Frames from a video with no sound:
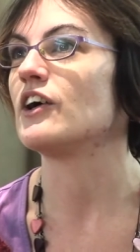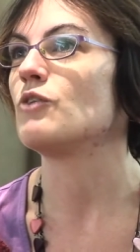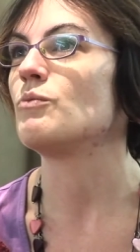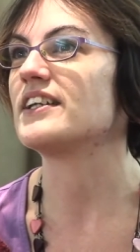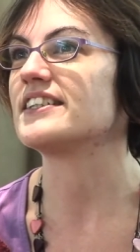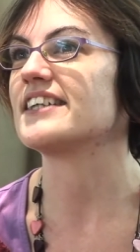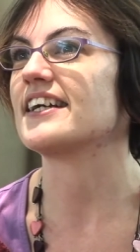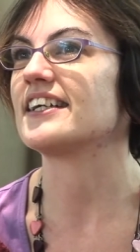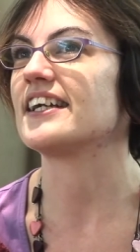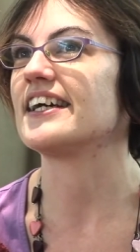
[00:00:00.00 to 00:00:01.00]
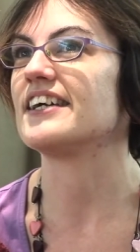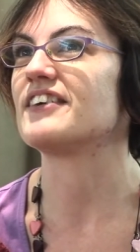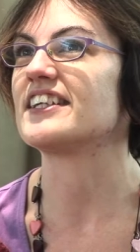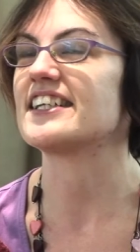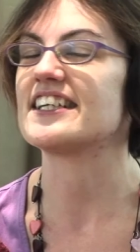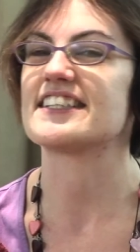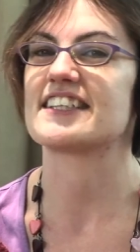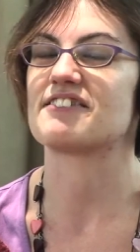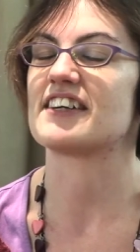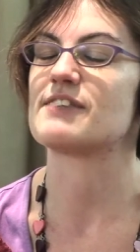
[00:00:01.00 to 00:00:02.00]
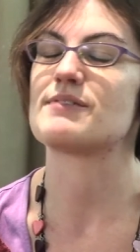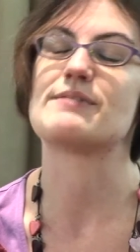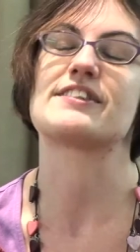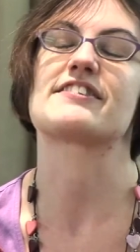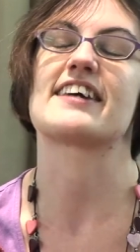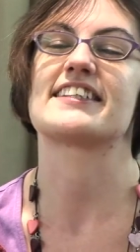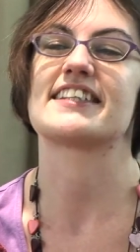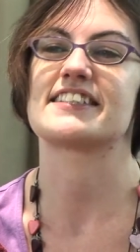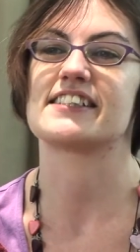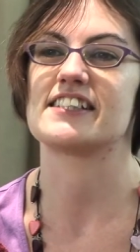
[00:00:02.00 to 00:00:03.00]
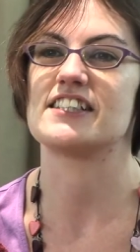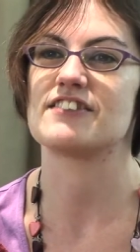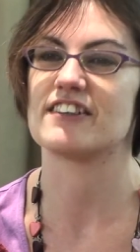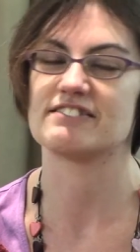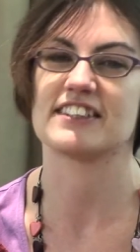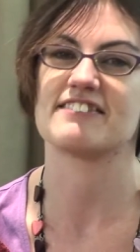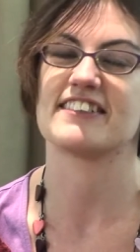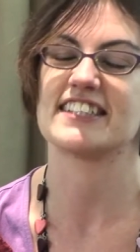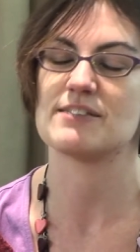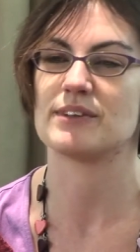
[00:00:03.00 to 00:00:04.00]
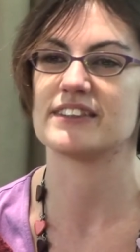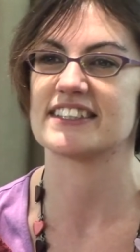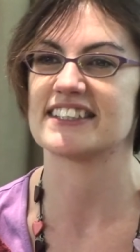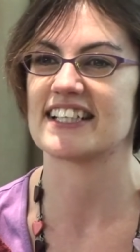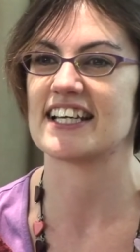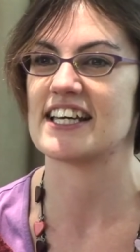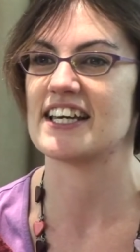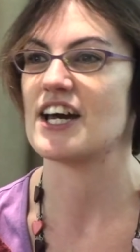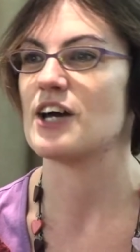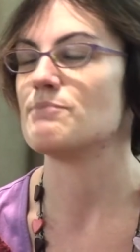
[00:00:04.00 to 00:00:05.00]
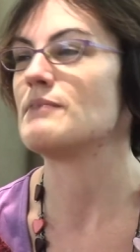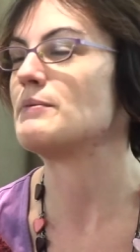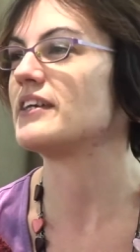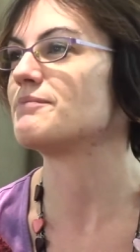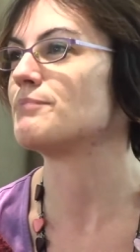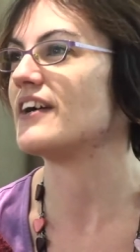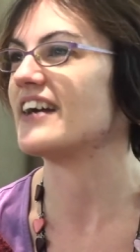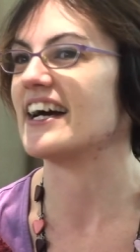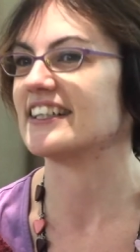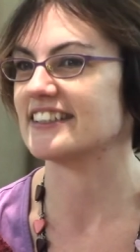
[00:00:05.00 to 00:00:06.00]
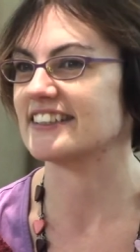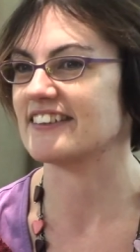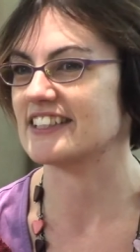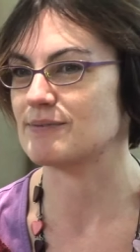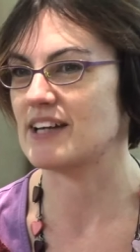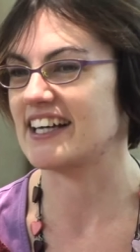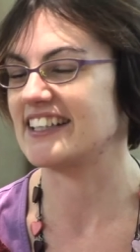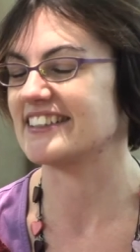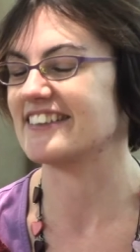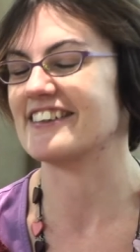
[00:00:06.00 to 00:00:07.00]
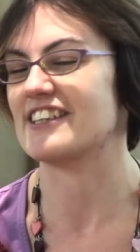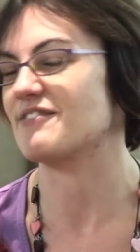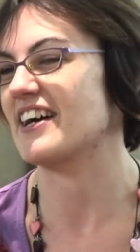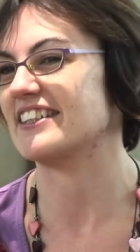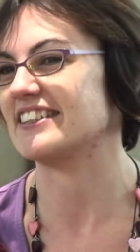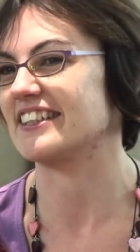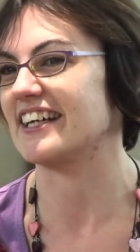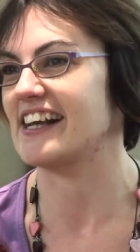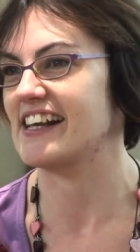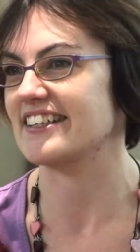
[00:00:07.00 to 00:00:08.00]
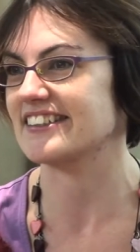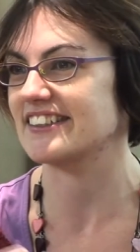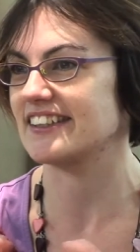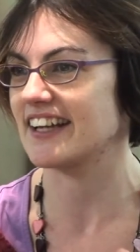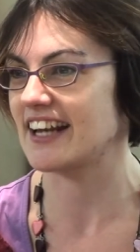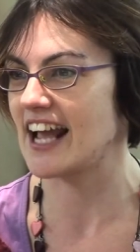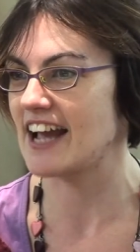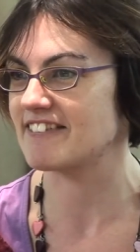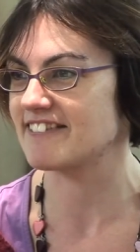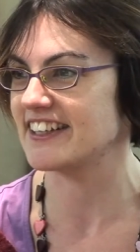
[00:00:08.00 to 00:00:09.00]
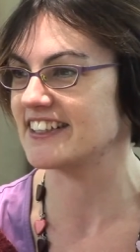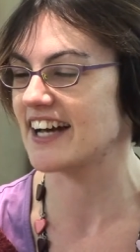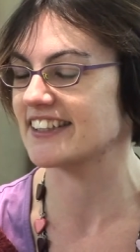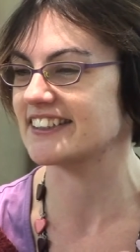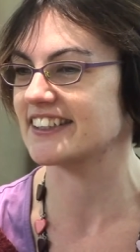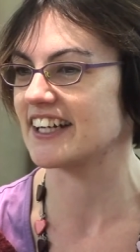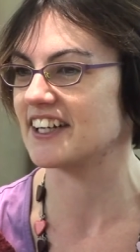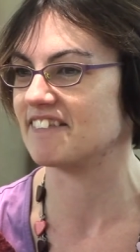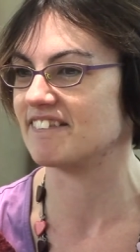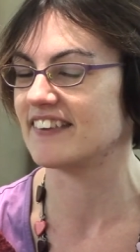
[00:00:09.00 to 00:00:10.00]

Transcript: when suddenly when suddenly there's some kind of moment of transition and you've gone from something very simple to suddenly maybe the bonangs are starting to play an interlocking pattern and it just suddenly everything just um,